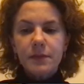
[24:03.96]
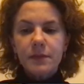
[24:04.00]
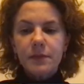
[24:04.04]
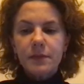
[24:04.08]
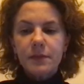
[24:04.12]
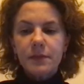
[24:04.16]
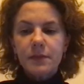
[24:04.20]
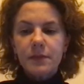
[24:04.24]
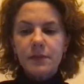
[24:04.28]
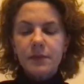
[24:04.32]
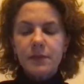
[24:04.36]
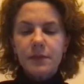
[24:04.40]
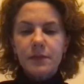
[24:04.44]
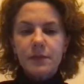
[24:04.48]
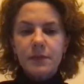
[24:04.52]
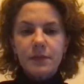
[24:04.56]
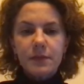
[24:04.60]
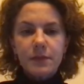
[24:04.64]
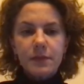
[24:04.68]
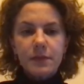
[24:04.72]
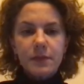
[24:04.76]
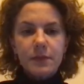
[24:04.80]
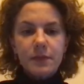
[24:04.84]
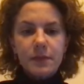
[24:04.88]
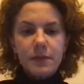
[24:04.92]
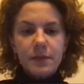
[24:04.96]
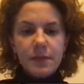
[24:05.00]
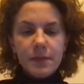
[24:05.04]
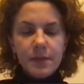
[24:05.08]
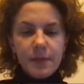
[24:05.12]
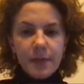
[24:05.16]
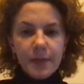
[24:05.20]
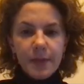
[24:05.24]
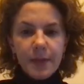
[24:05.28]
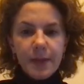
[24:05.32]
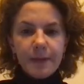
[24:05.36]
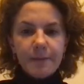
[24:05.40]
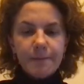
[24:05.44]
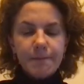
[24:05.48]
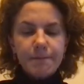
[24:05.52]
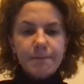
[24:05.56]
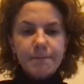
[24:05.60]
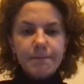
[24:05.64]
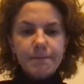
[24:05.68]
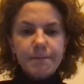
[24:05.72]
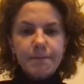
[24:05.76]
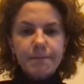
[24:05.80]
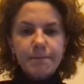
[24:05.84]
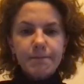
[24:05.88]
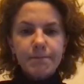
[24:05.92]

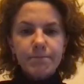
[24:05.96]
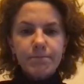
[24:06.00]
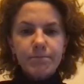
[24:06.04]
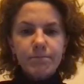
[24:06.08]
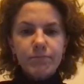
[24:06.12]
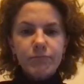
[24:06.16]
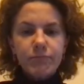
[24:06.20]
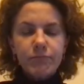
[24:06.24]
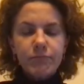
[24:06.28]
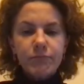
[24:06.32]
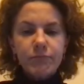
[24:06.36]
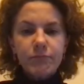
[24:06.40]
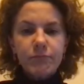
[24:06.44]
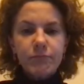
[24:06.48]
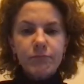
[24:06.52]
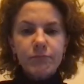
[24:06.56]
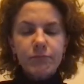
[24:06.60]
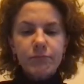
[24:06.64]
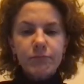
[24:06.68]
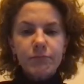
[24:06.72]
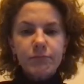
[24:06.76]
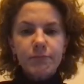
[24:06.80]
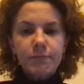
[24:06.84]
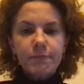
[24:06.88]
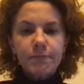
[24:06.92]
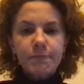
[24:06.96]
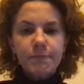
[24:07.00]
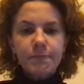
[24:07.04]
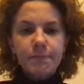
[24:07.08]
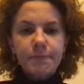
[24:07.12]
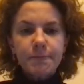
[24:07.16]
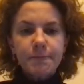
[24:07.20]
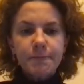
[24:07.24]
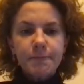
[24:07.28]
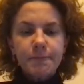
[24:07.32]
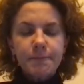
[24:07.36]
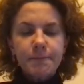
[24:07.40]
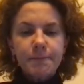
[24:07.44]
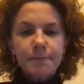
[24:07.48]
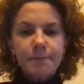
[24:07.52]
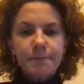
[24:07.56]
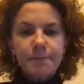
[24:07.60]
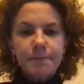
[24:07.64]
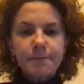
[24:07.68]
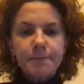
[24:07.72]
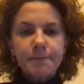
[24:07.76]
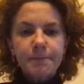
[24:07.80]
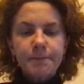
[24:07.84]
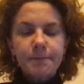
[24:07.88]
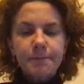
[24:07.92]

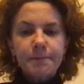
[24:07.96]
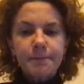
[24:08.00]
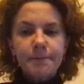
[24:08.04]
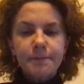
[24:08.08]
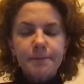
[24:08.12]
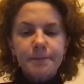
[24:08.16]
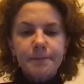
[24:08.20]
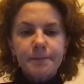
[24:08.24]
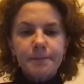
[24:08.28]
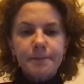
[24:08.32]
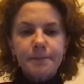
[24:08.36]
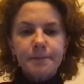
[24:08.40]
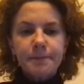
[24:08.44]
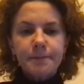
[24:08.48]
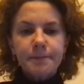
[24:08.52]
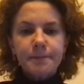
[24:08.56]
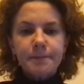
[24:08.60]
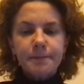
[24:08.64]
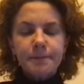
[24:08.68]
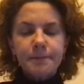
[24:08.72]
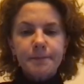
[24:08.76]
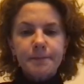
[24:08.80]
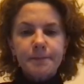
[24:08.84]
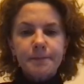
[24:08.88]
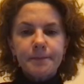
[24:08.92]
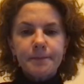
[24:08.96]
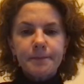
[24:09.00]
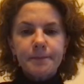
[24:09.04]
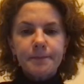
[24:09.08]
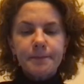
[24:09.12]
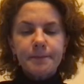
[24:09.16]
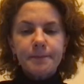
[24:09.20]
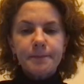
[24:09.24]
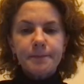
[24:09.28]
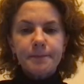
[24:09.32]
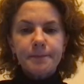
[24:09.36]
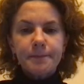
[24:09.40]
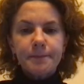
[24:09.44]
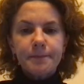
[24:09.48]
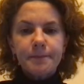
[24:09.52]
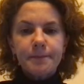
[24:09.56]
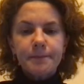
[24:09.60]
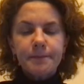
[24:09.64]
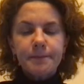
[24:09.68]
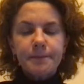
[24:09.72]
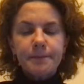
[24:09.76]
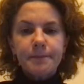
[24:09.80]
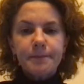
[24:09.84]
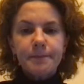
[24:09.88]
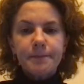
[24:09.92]

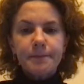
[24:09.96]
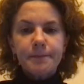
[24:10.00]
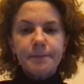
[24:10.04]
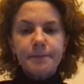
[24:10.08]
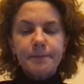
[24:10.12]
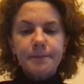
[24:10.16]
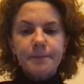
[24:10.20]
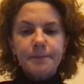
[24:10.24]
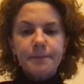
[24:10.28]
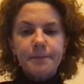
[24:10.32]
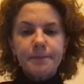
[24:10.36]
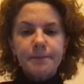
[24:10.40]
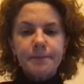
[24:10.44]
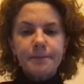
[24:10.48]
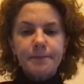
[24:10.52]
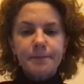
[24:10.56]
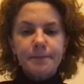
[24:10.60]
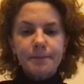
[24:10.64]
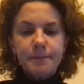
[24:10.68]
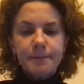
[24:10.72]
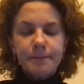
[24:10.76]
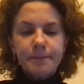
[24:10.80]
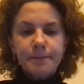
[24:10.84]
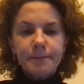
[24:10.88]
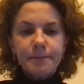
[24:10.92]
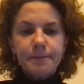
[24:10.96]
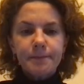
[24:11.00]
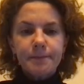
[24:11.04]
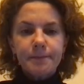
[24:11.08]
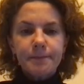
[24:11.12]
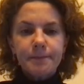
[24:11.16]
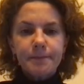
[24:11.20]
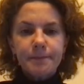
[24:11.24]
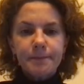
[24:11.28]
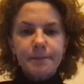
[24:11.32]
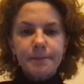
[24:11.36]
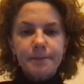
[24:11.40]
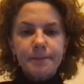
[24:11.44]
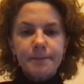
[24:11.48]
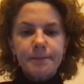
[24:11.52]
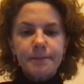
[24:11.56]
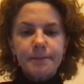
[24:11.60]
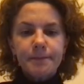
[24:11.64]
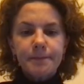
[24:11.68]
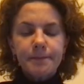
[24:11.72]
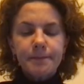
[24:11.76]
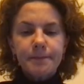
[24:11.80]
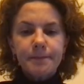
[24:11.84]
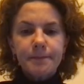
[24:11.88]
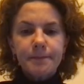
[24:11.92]
The person shown says nothing.